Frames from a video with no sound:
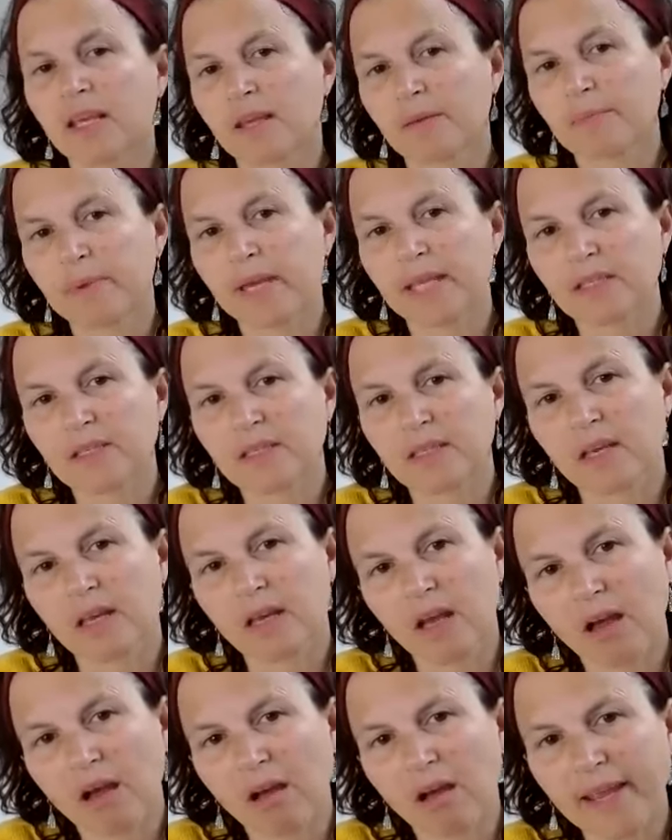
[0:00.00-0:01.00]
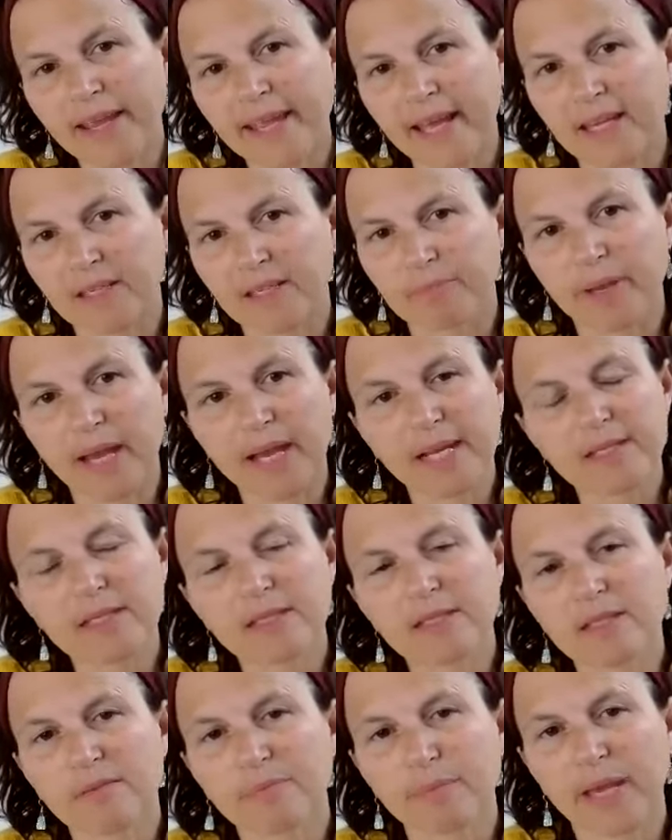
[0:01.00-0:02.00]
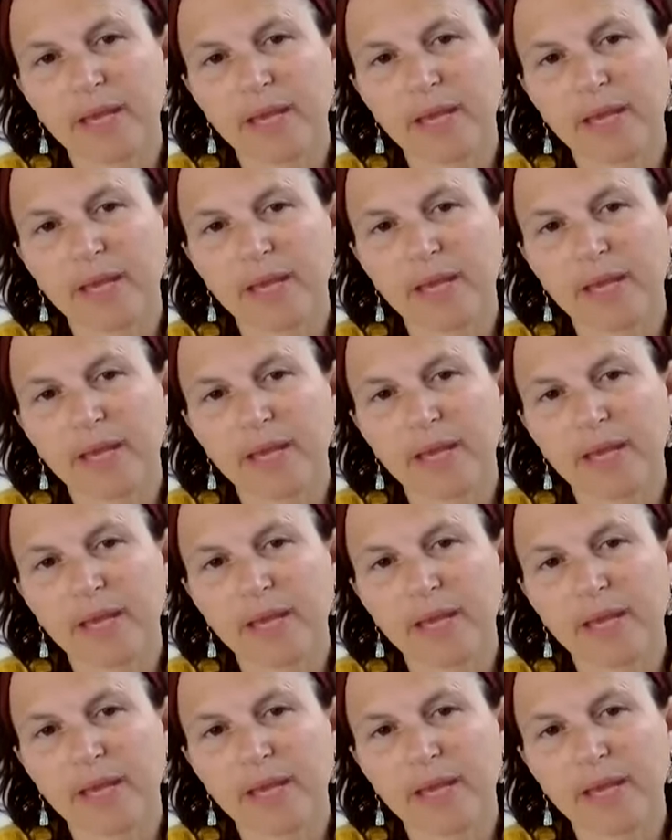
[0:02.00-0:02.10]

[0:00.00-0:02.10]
meant that I had patterns of